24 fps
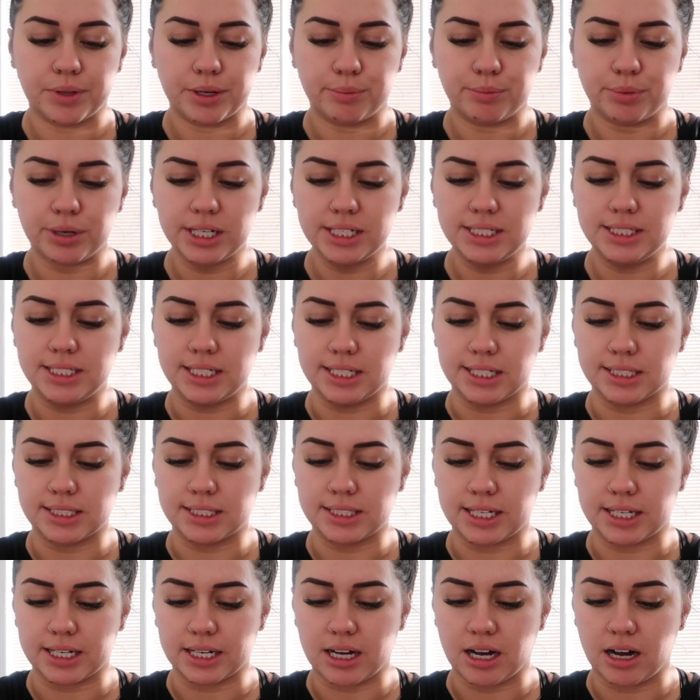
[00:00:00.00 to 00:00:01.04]
pretty
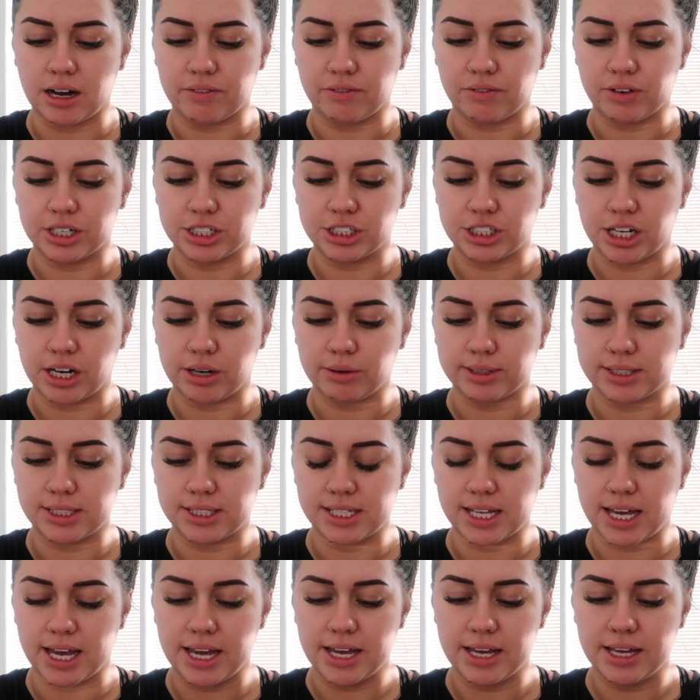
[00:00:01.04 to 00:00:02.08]
decent coverage, I would
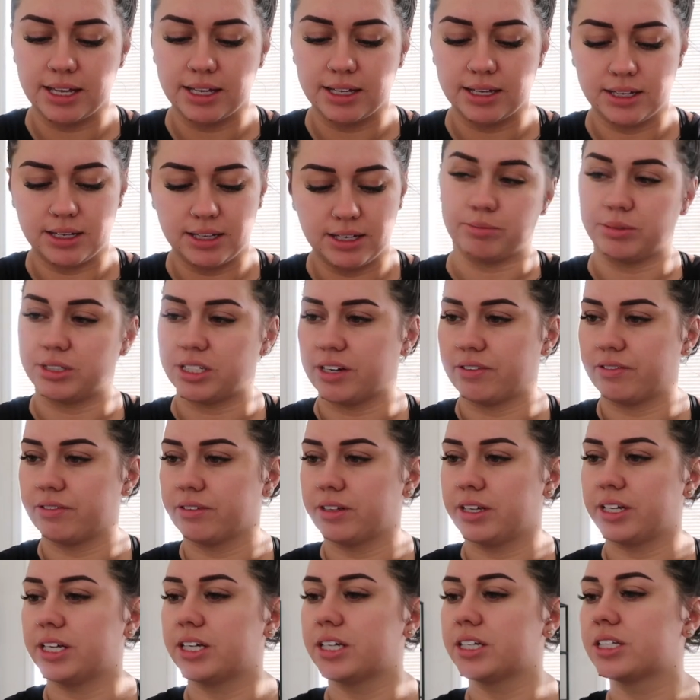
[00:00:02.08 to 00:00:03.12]
say. I'm
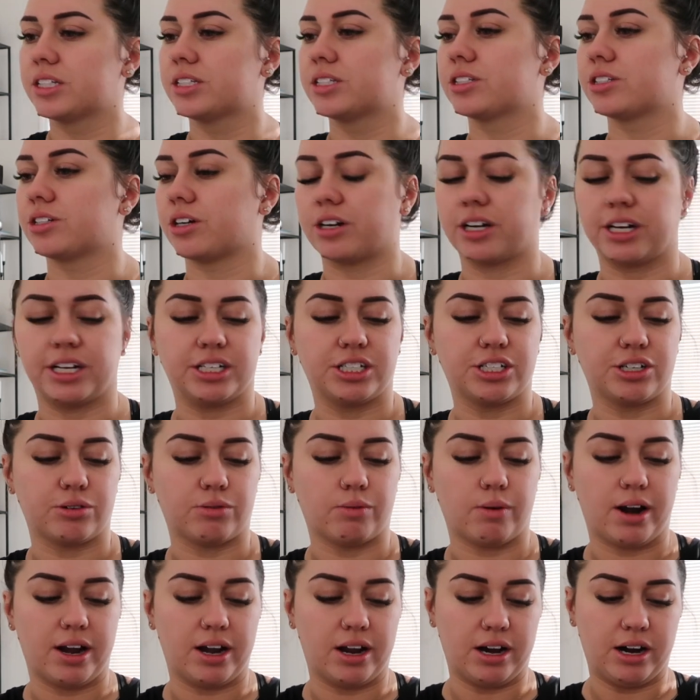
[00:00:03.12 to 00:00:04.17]
definitely starting to
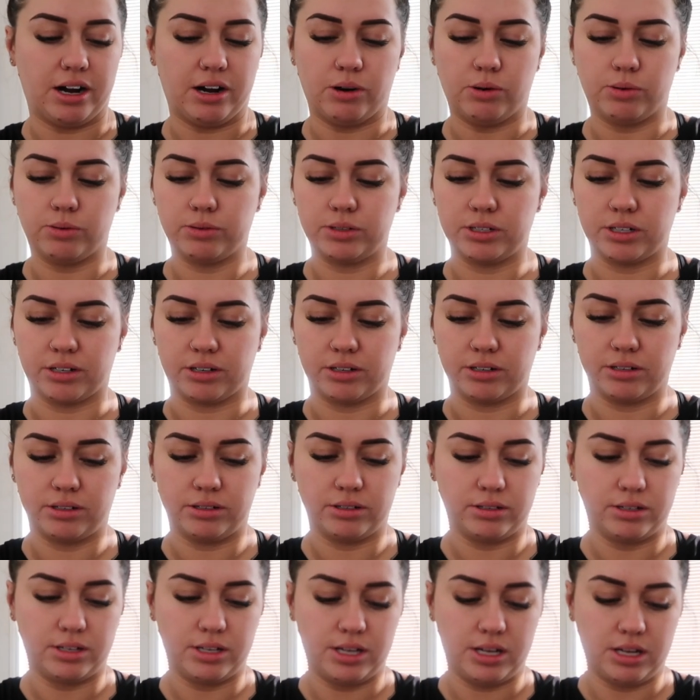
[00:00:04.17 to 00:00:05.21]
run out.
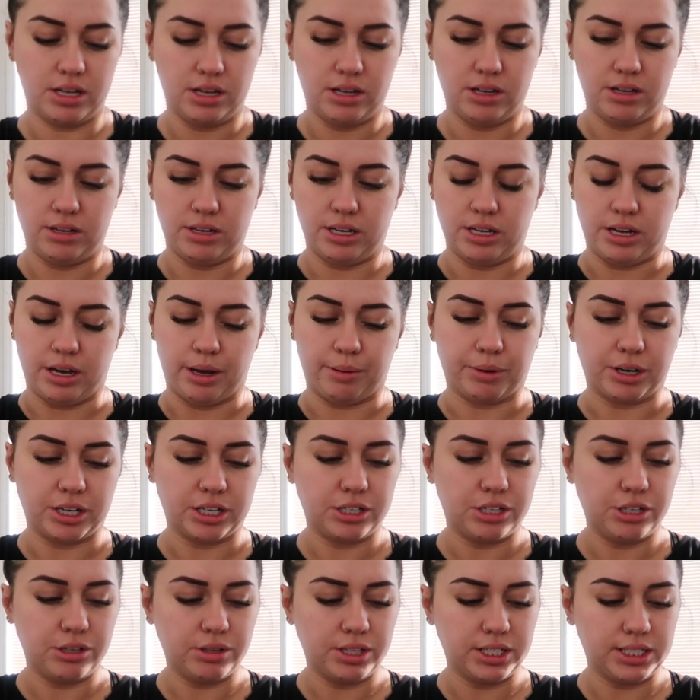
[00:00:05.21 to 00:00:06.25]
I'm gonna
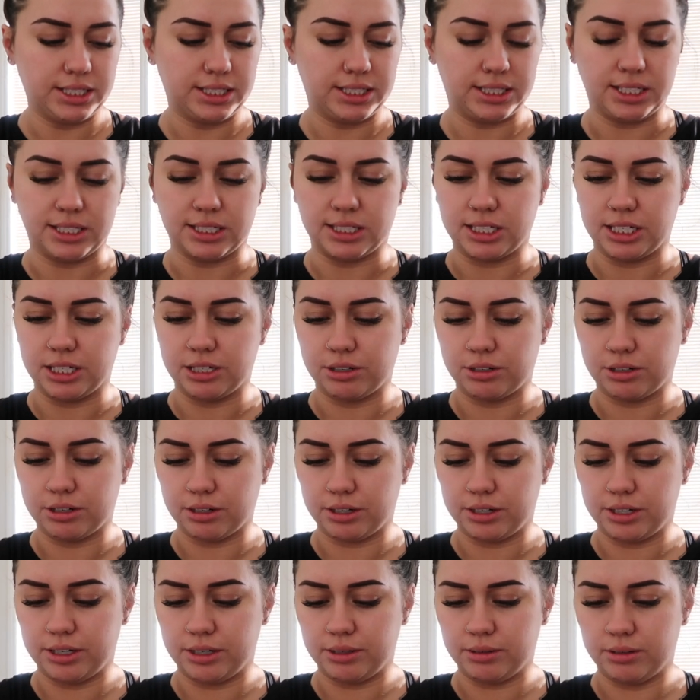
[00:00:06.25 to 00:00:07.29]
do the CC
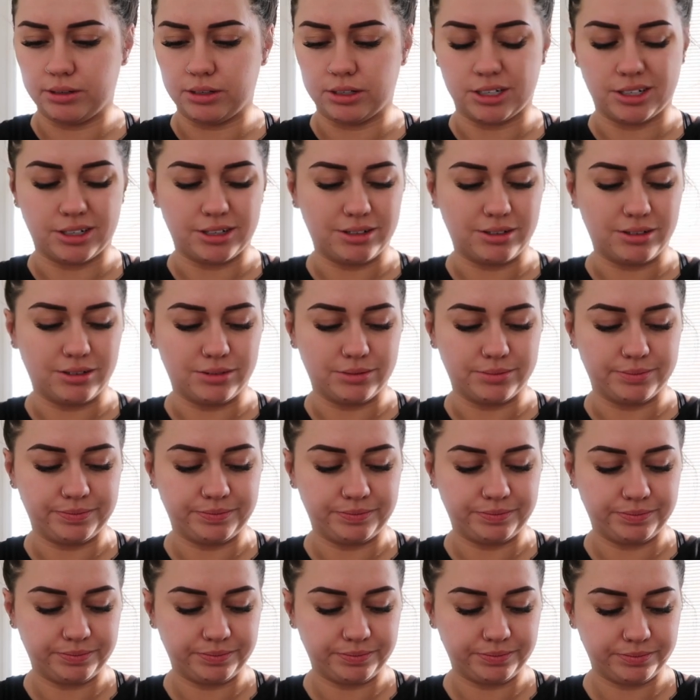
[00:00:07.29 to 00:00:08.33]
cream, no,
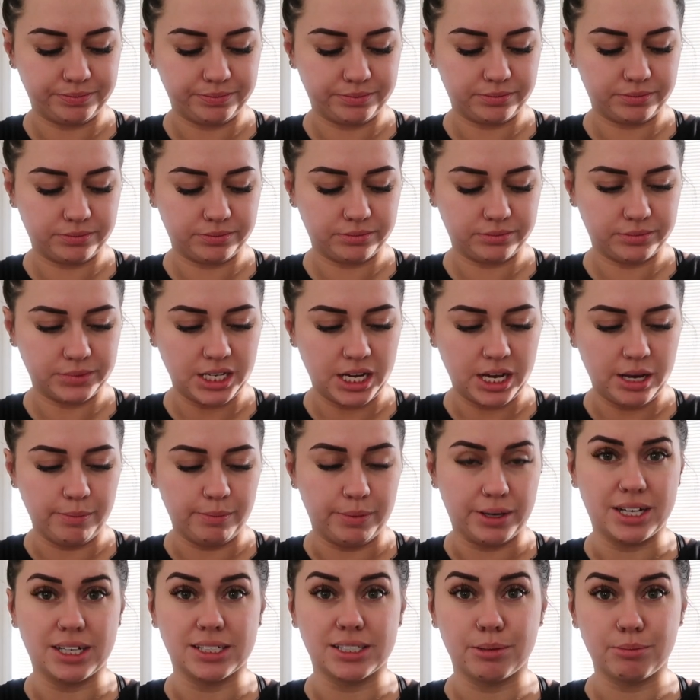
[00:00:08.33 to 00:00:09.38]

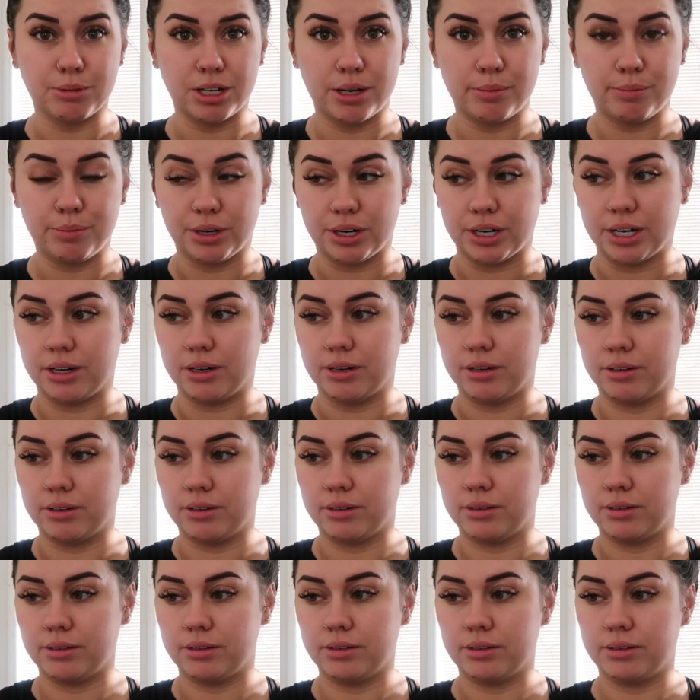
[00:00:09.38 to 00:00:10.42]
because I'm gonna put
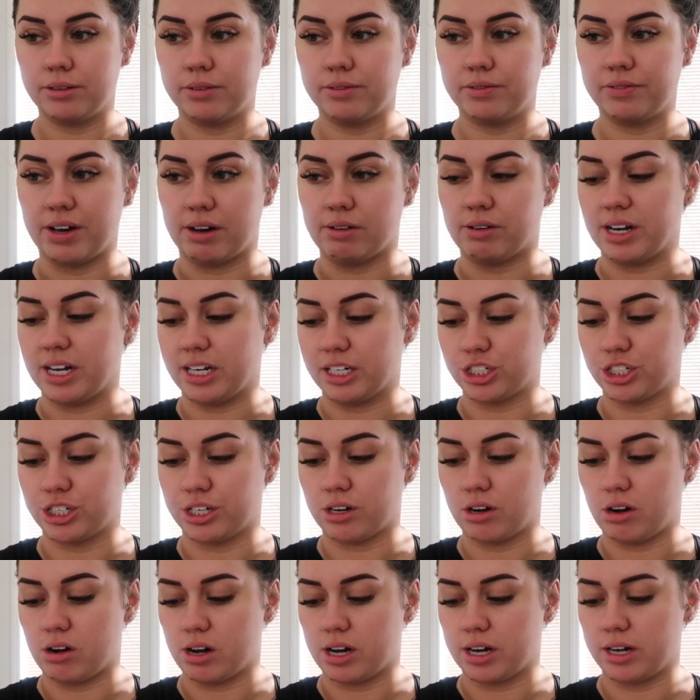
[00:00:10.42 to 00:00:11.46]

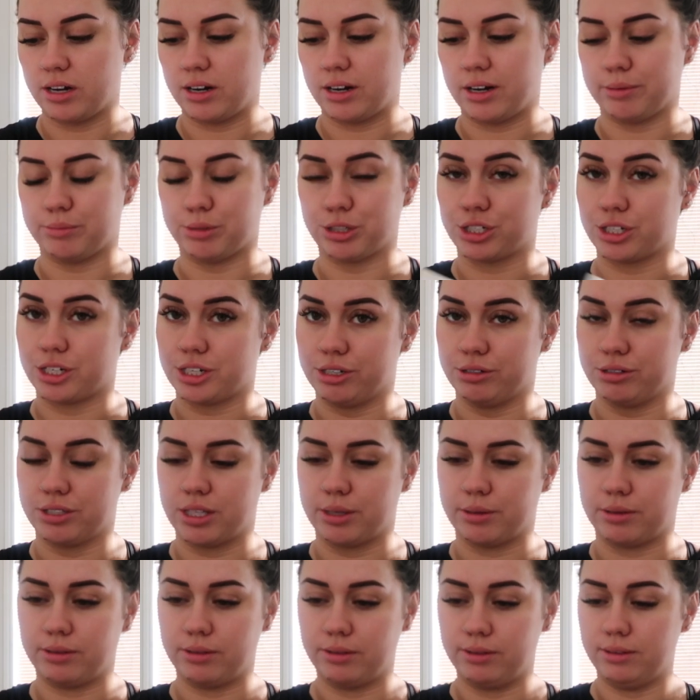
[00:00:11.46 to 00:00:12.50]
foundation on, I'm just gonna use
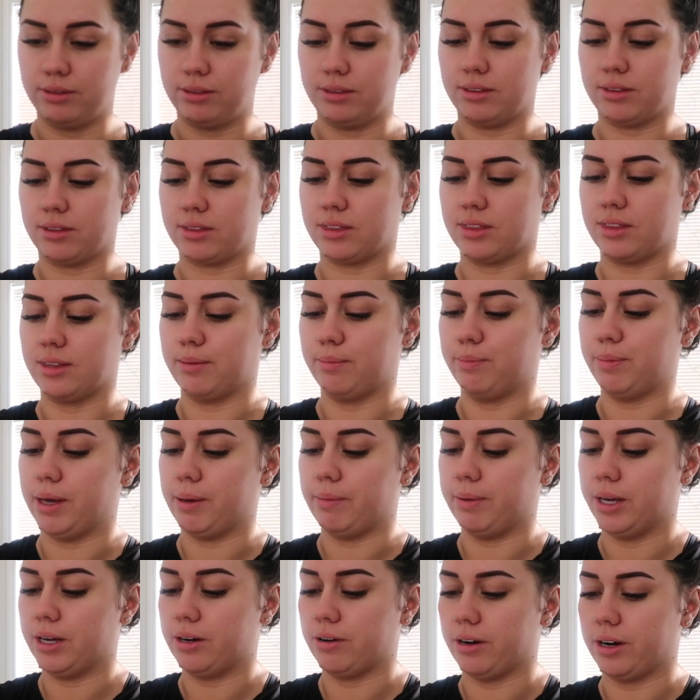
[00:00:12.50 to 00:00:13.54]
the
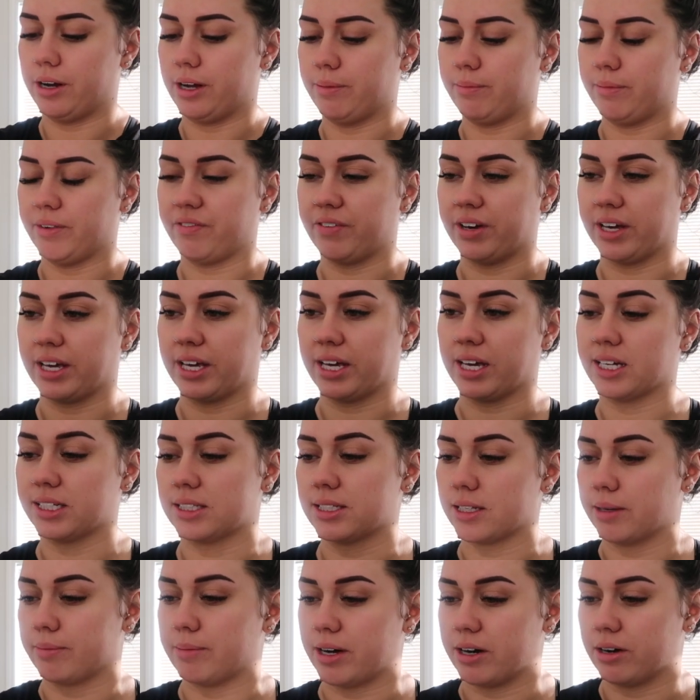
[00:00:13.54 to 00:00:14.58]
BB cream if I can get
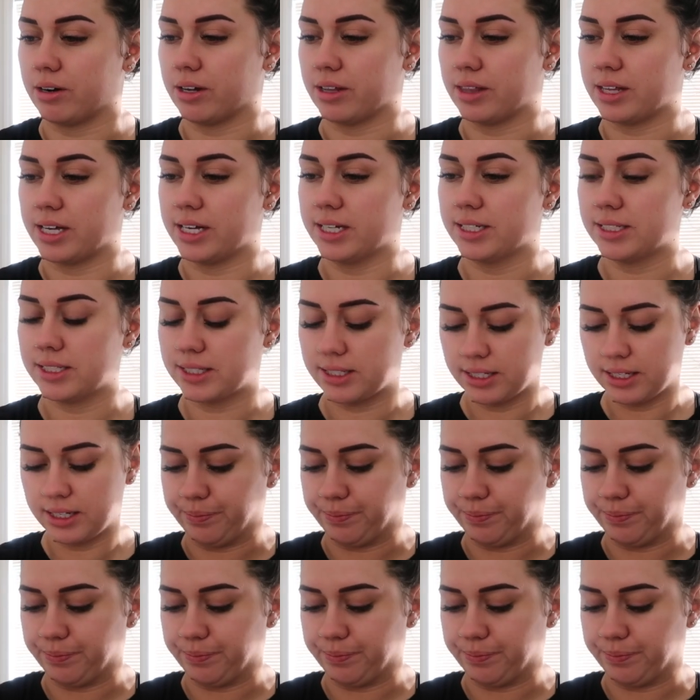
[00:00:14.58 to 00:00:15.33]
some out of this.